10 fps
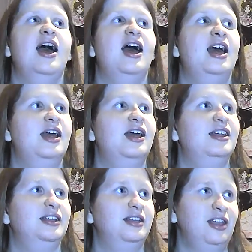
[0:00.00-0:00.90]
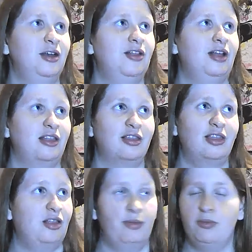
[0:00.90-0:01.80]
And, you know, that's
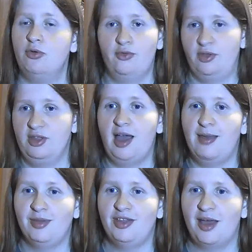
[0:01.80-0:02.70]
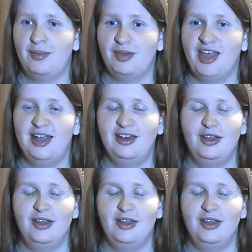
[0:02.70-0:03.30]
been proven time and time again.